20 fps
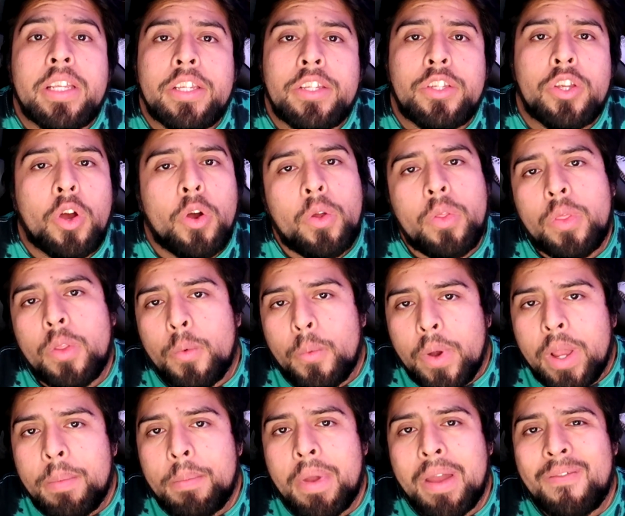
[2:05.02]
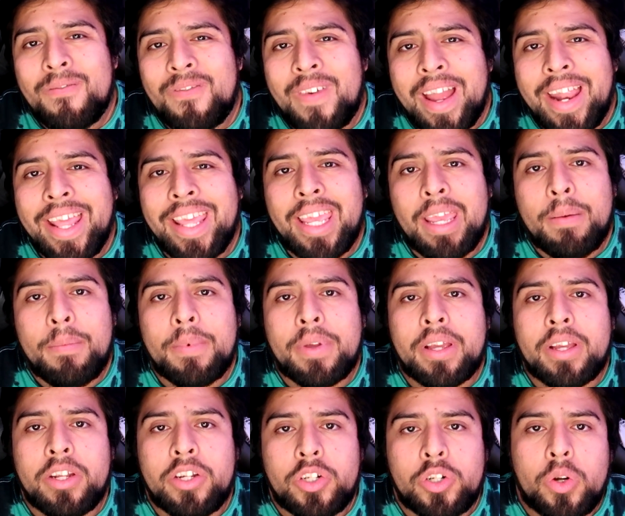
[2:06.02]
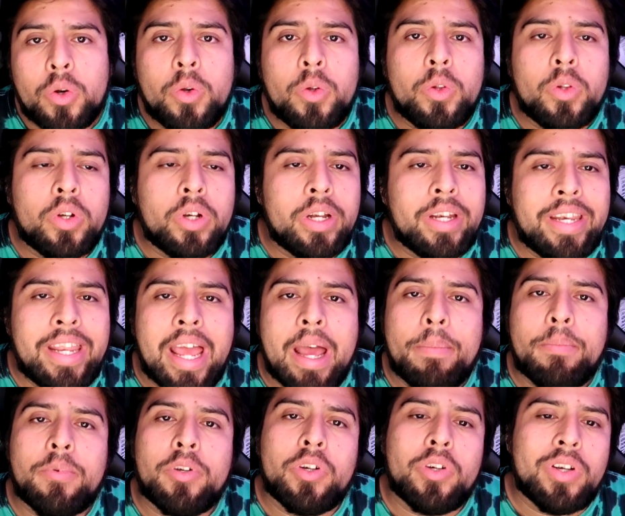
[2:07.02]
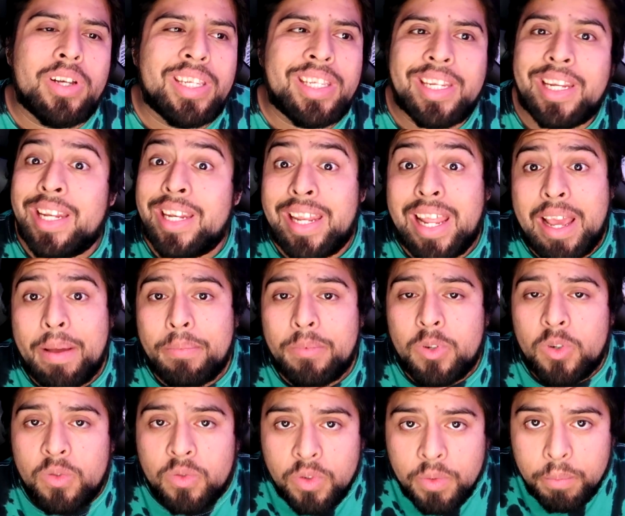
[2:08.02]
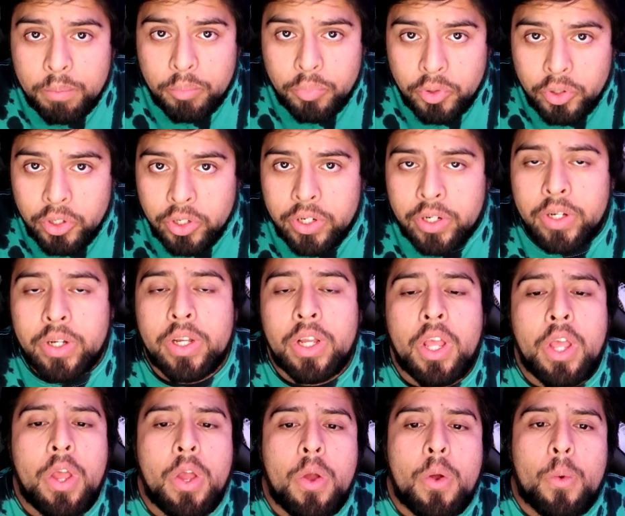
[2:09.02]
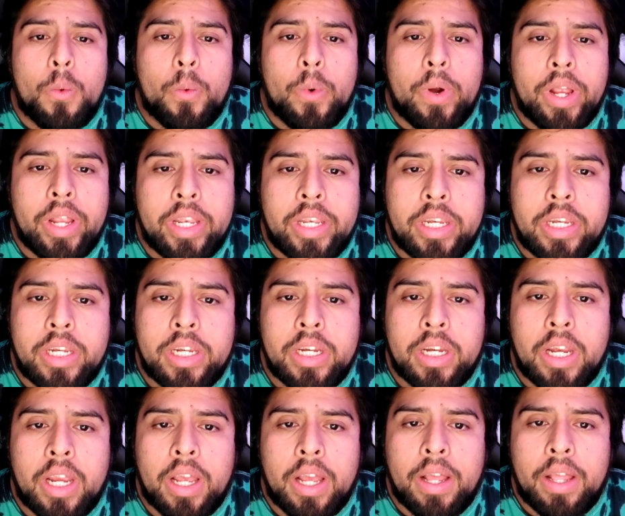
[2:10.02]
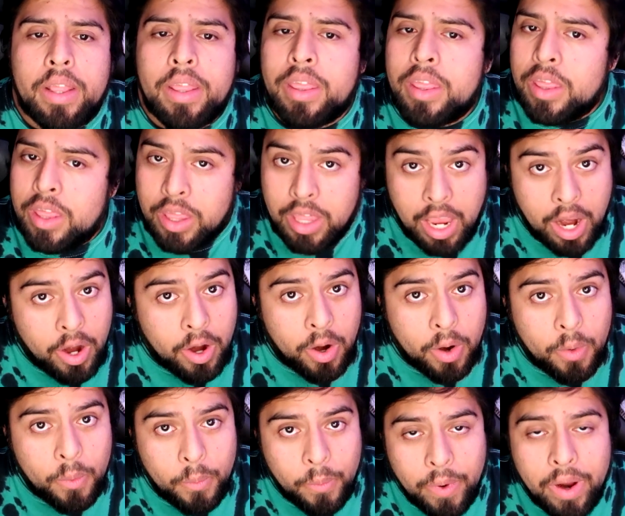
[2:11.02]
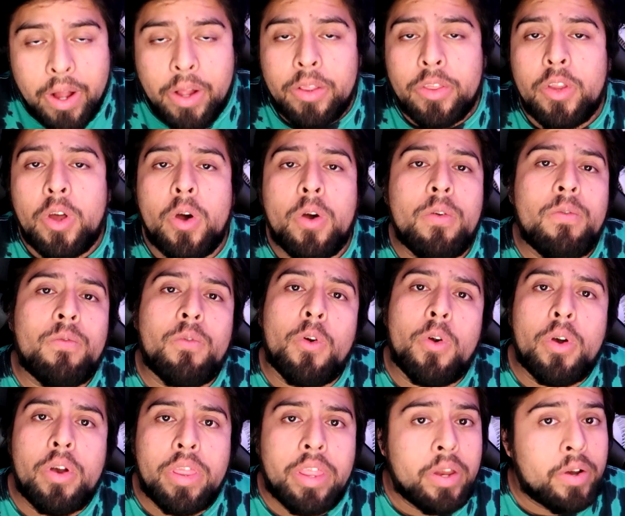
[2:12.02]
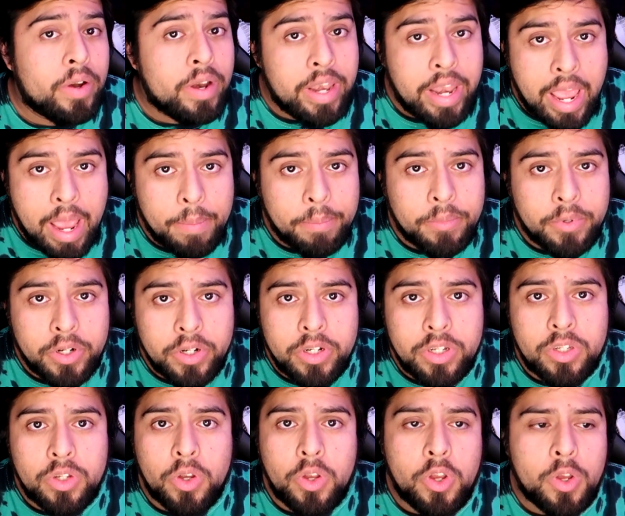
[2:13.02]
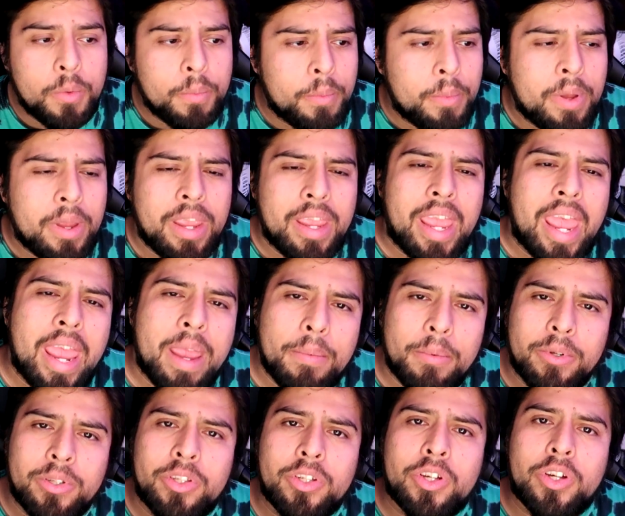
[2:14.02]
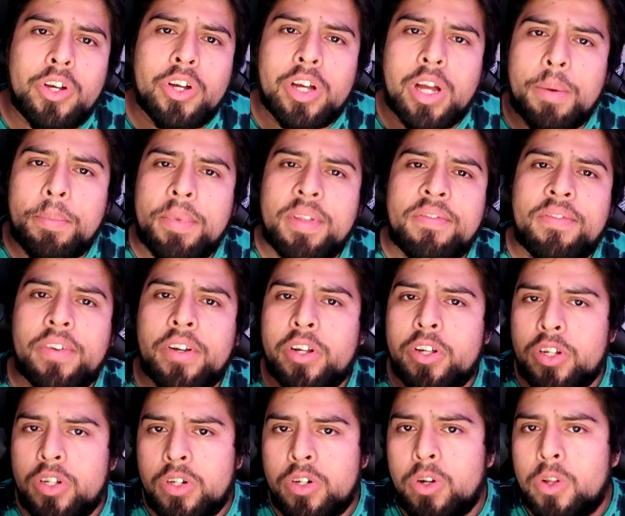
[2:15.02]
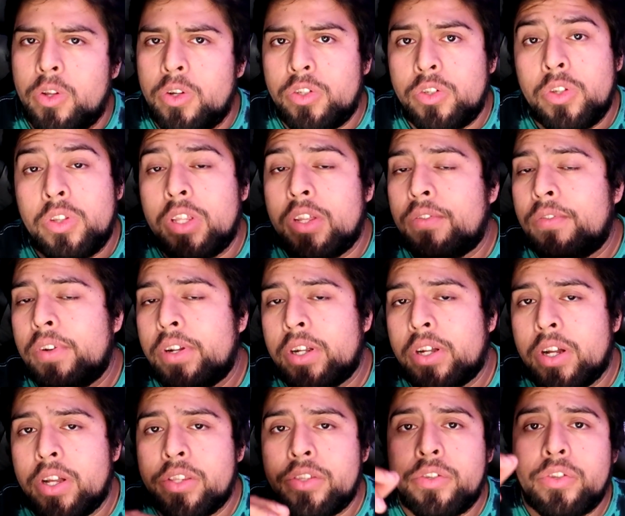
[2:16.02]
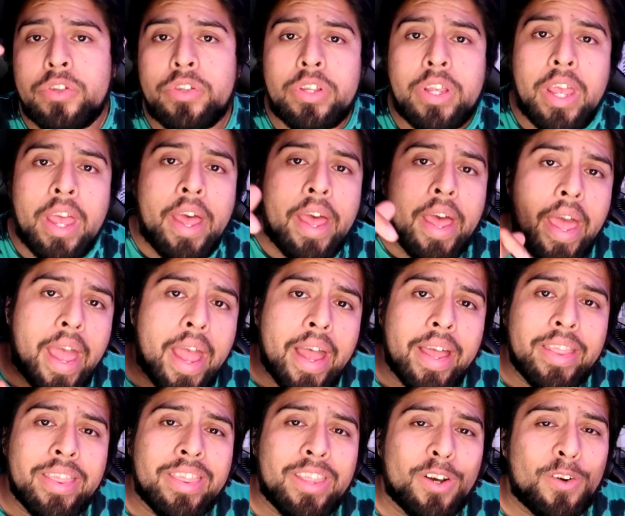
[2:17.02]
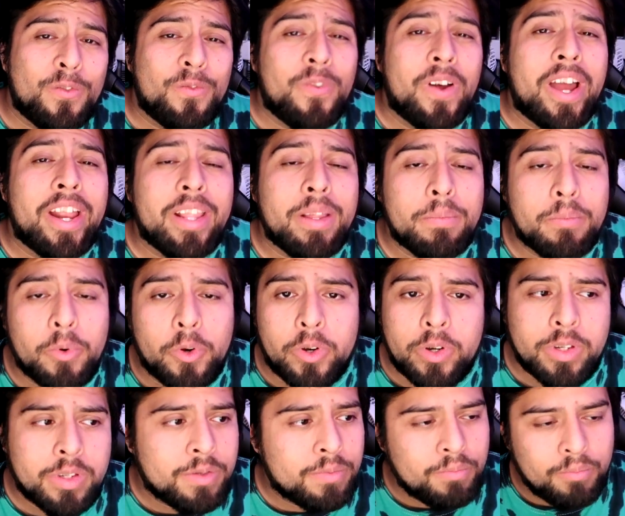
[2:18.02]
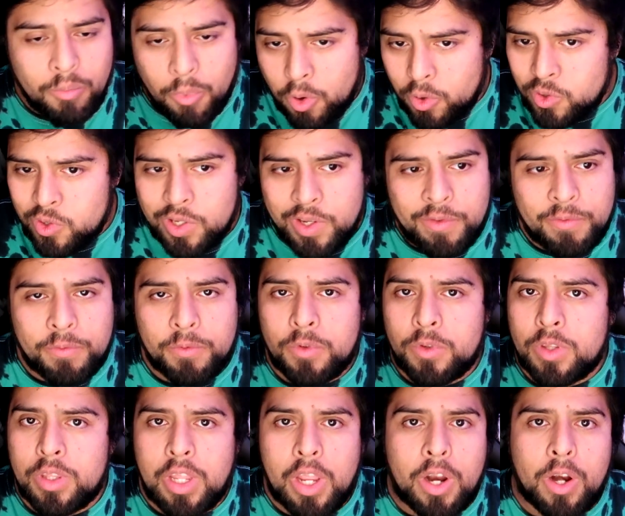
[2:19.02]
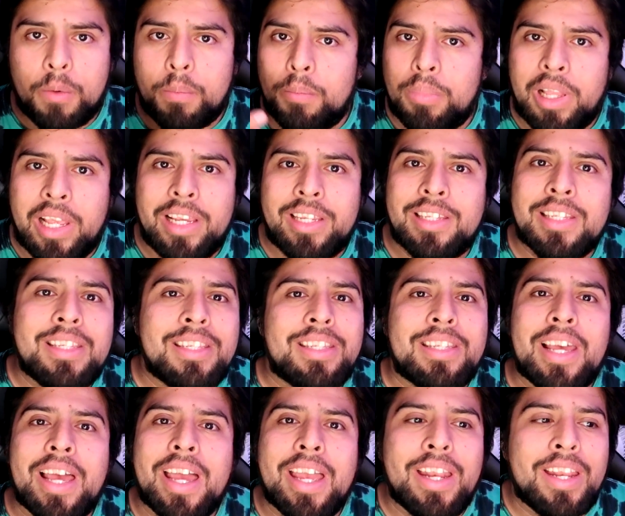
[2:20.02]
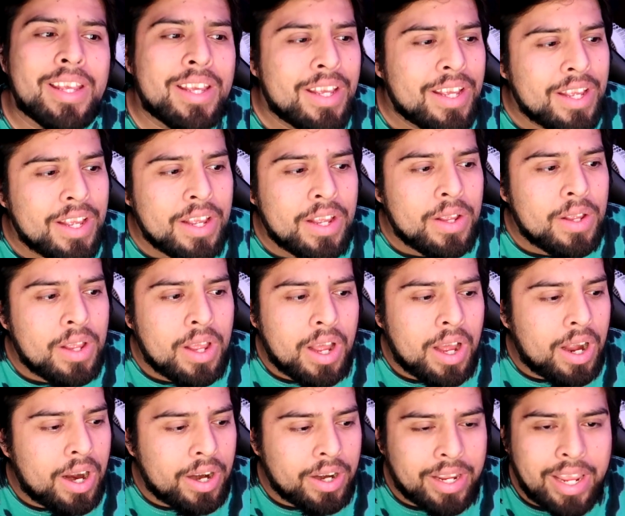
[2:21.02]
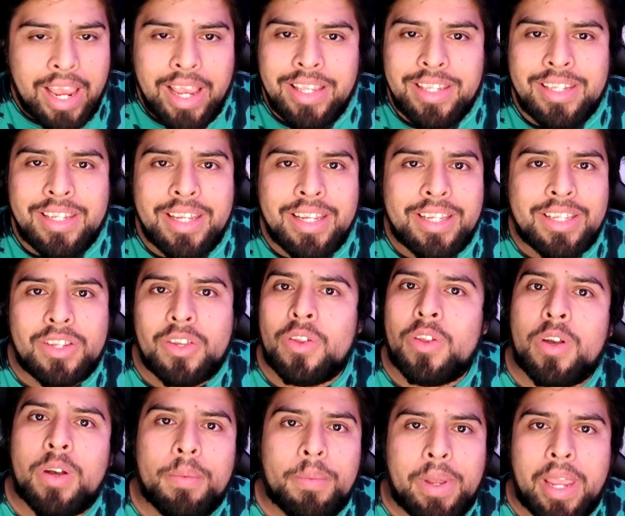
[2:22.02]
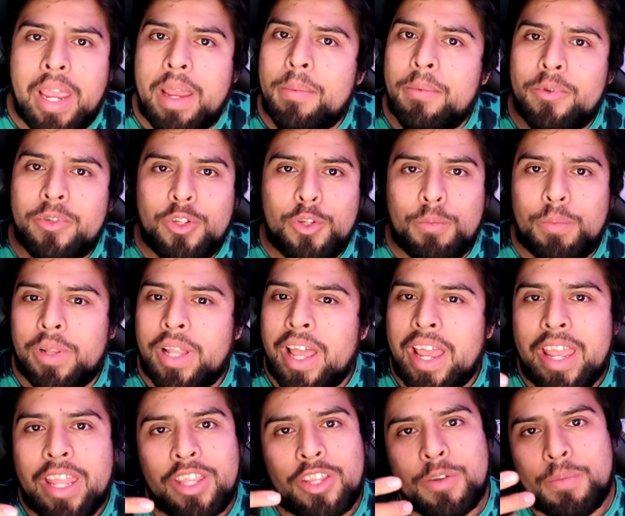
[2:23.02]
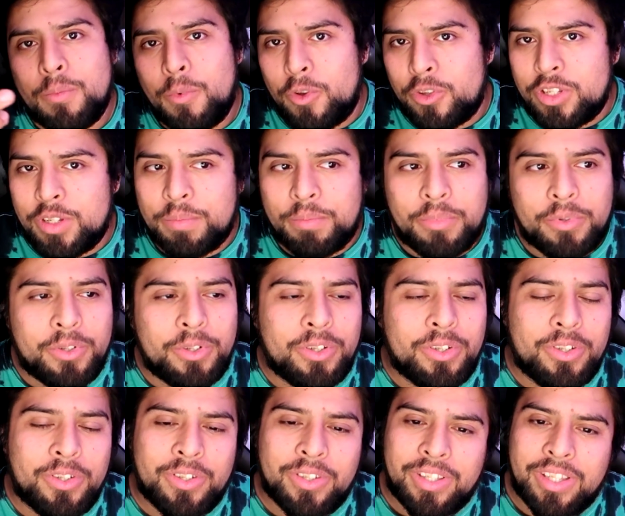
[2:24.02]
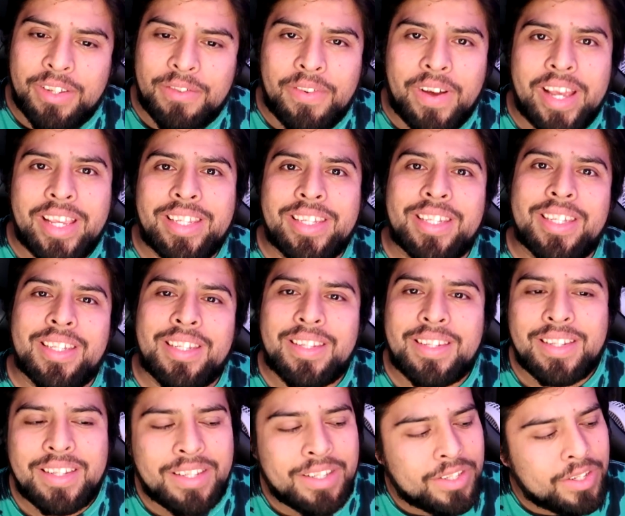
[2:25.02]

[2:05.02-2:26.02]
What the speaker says: So the Wingman fighting game controller adapter is an adapter from Brook, which they are well known for their adapters, so you could be able to hook up different controllers to different consoles, and their fighting boards. Mostly they're placed inside arcade sticks, so they'll be able to play into multiple devices.